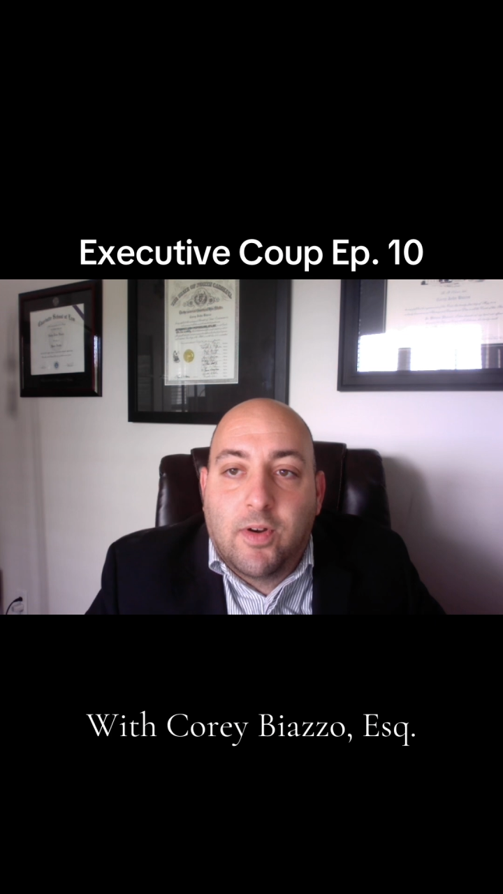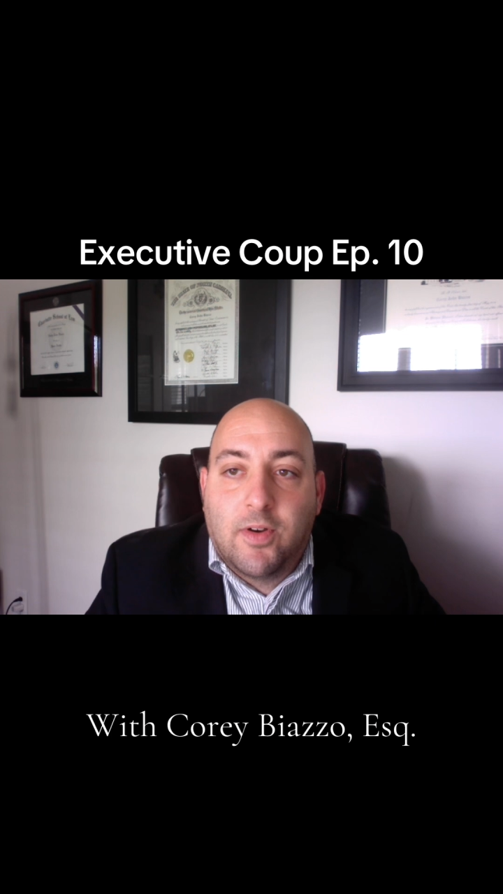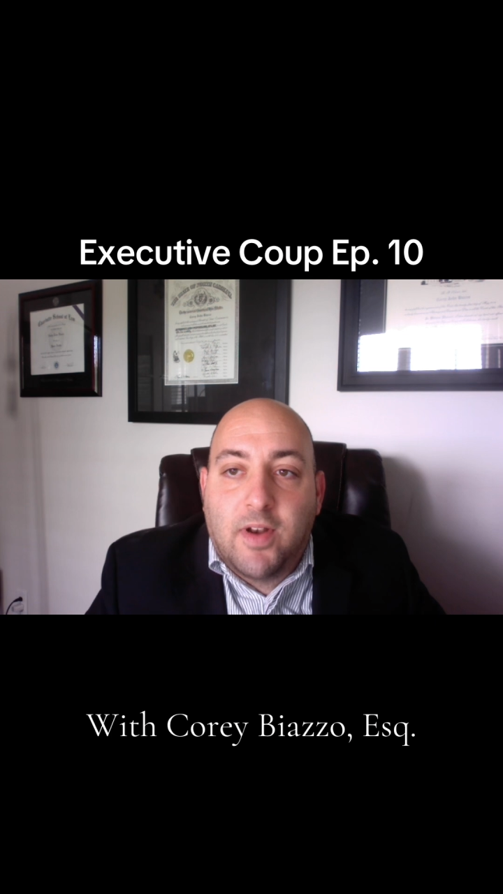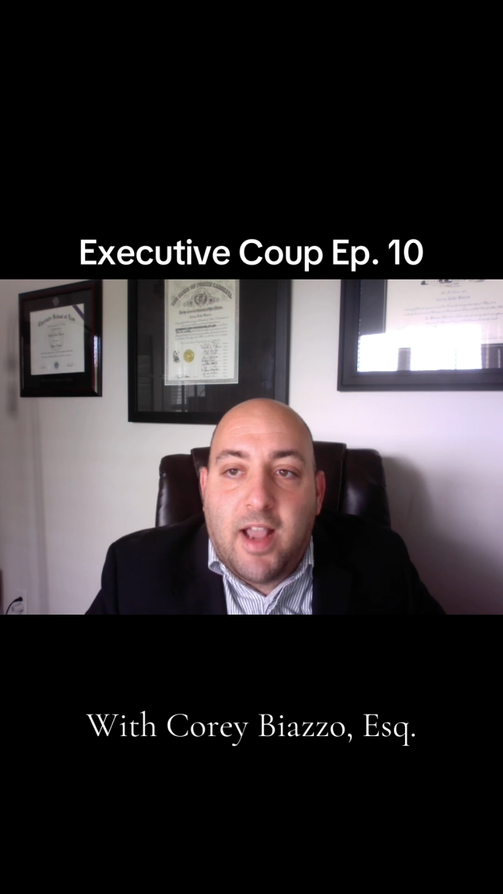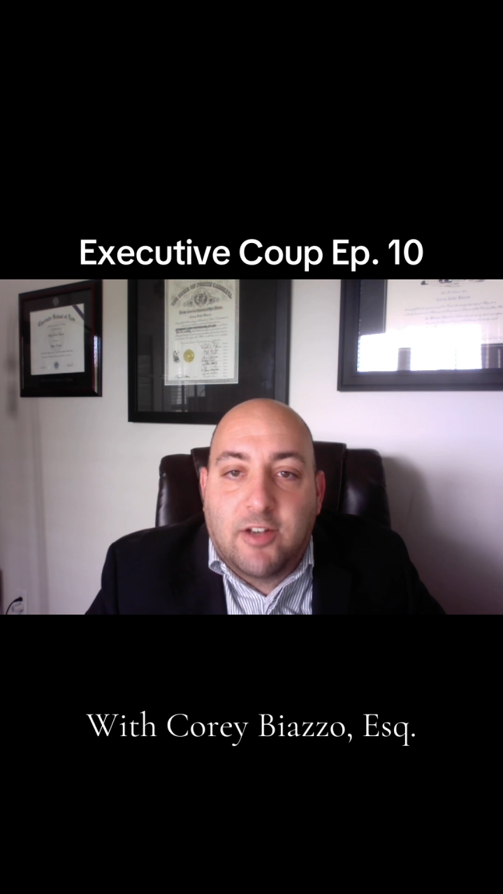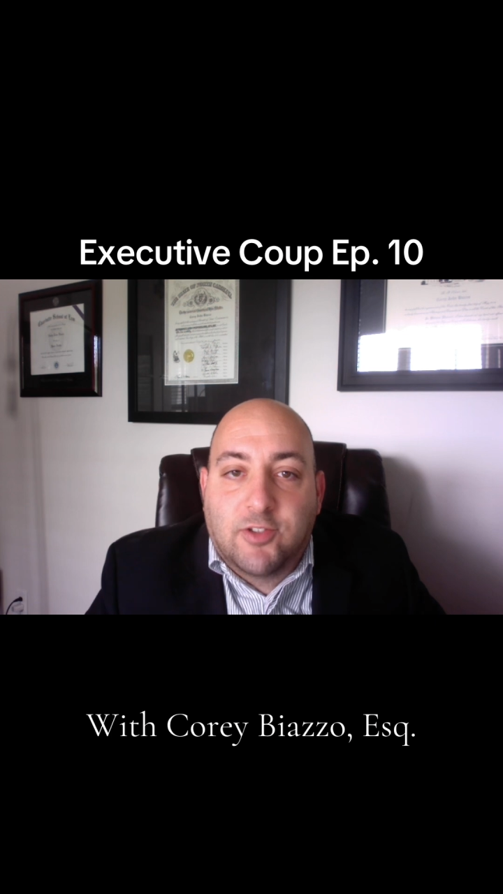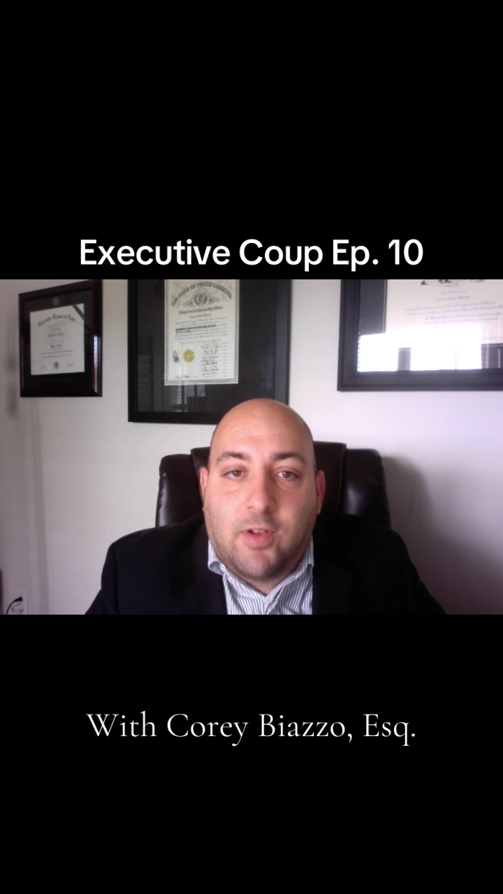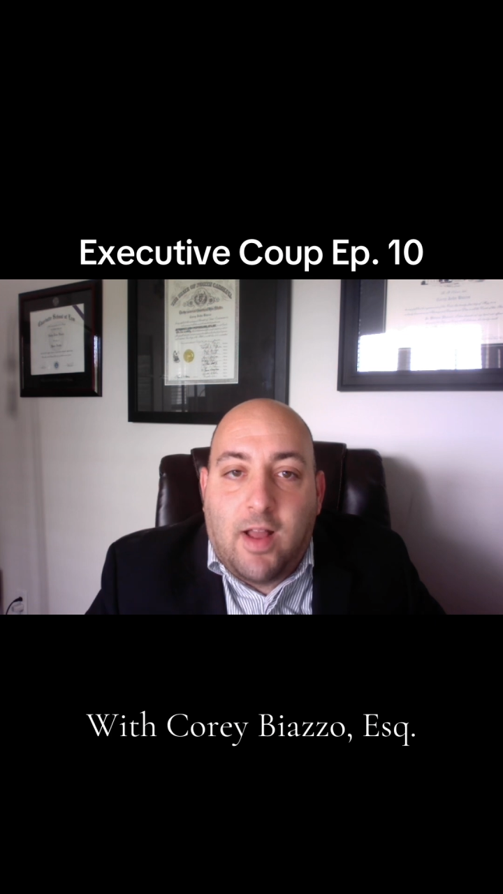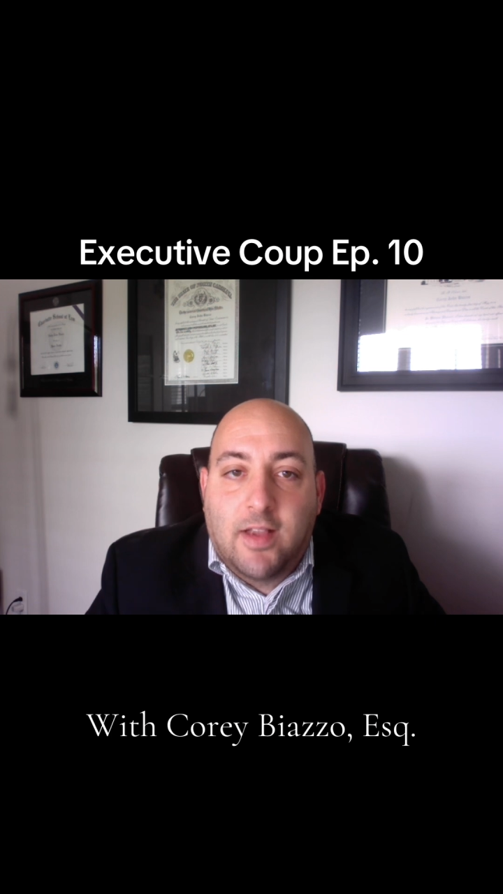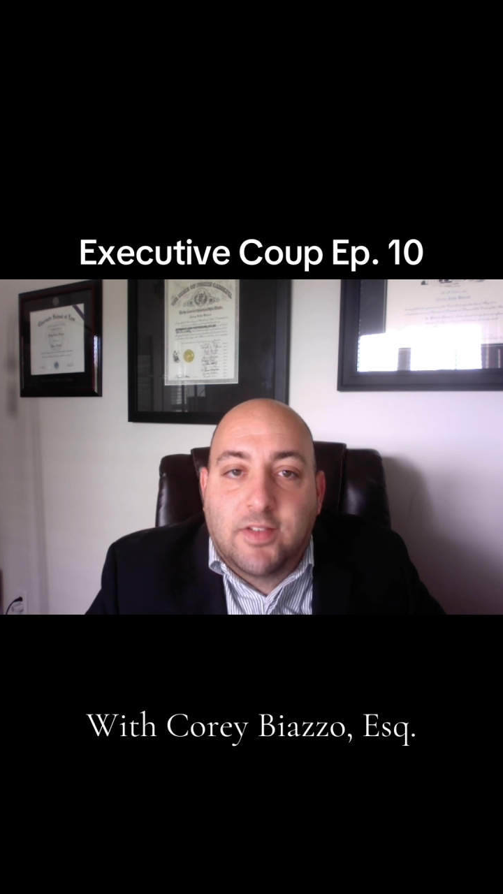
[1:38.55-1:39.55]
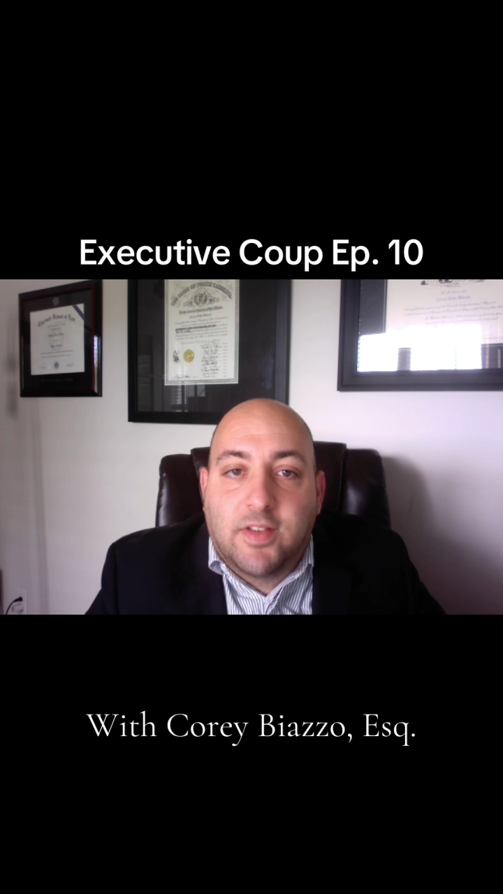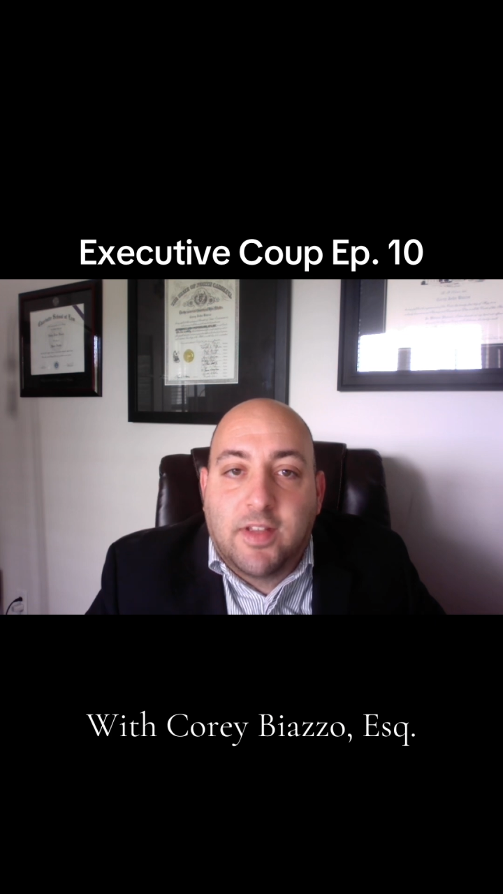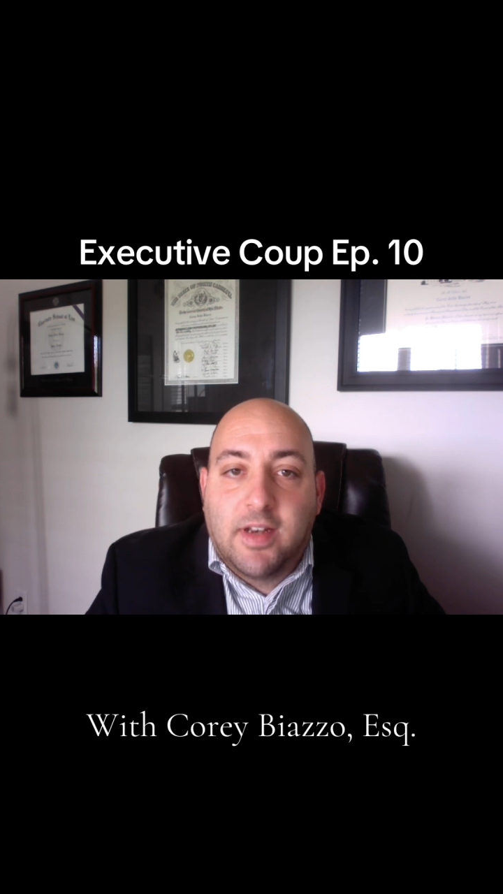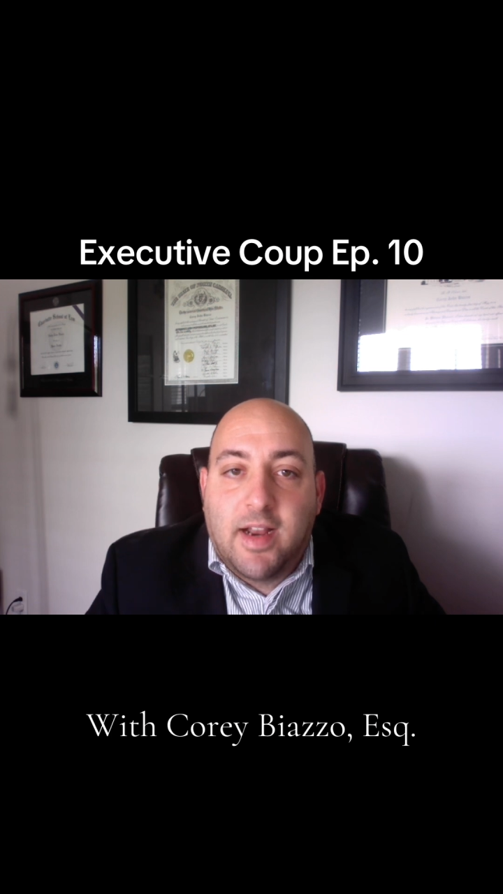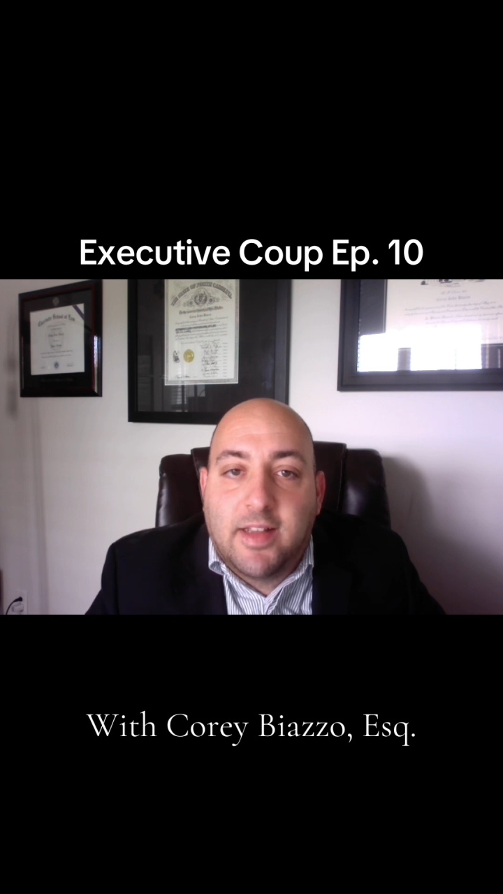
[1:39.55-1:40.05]
or naturalized in the
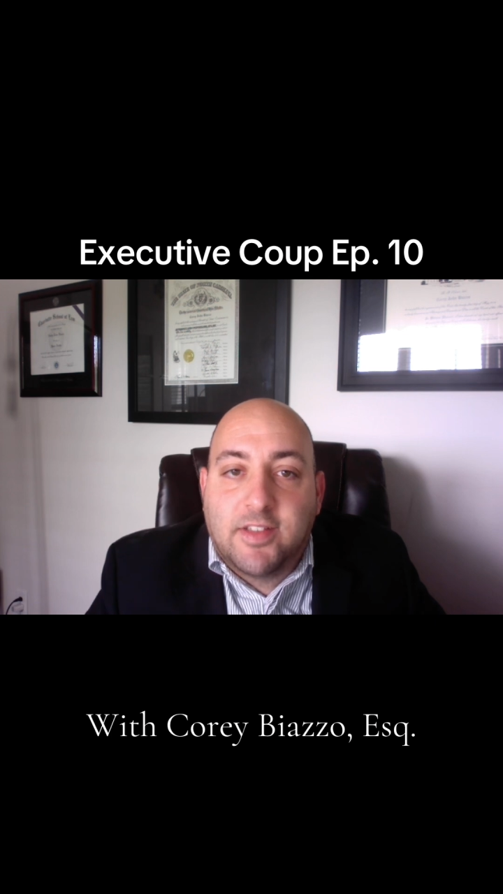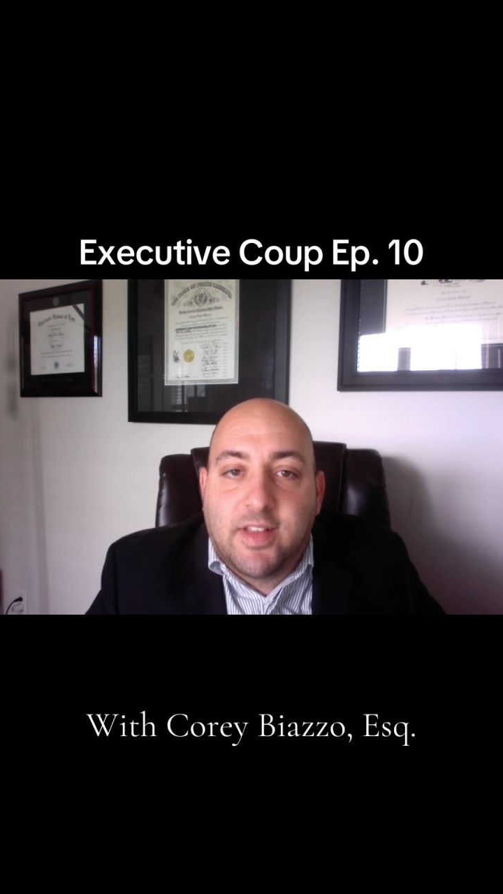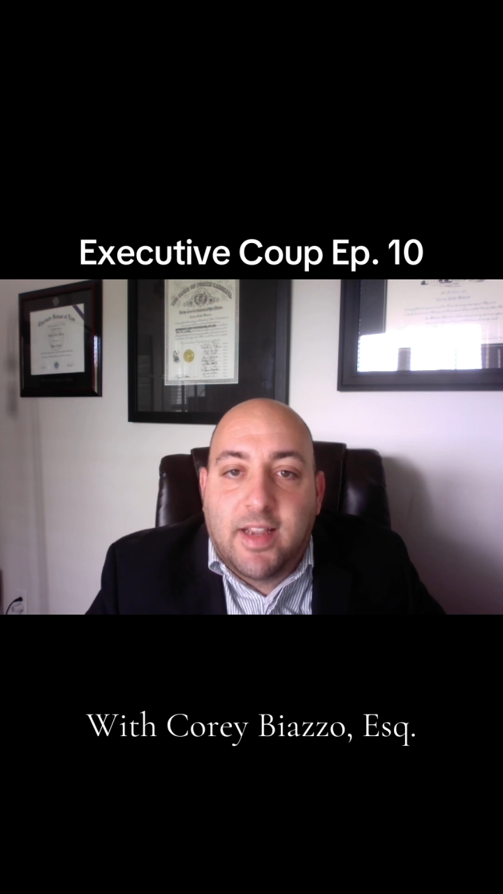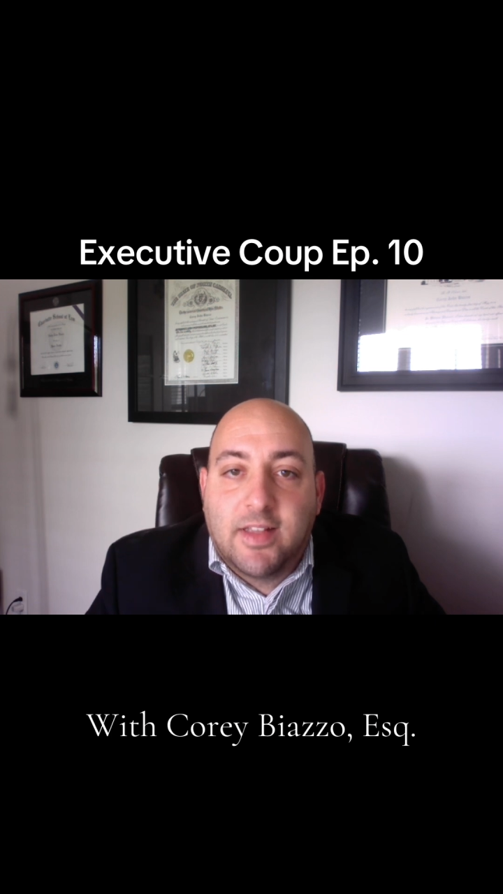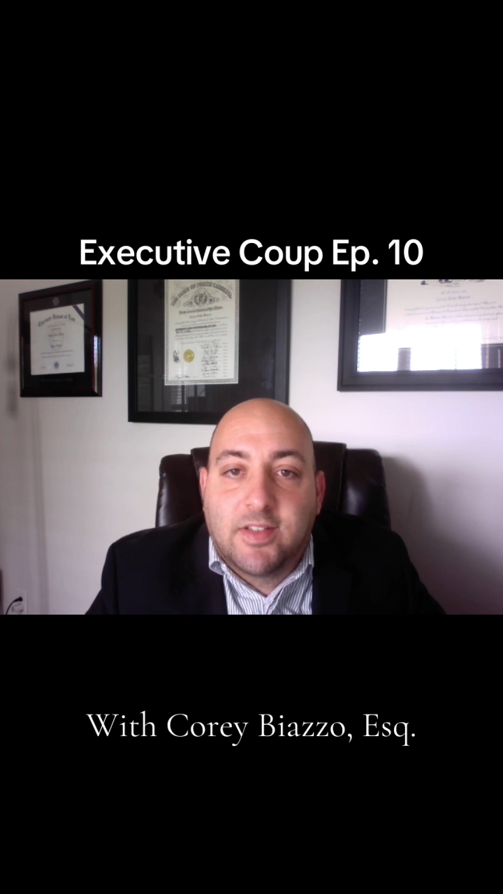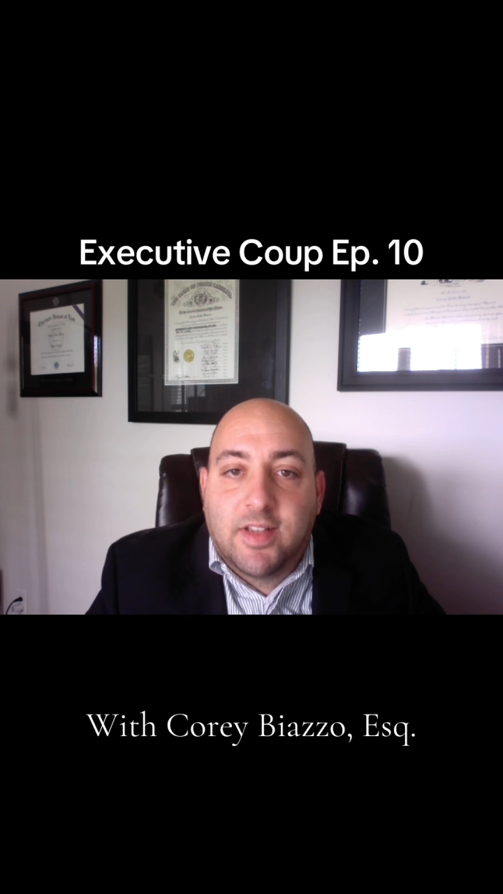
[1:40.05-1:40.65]
United States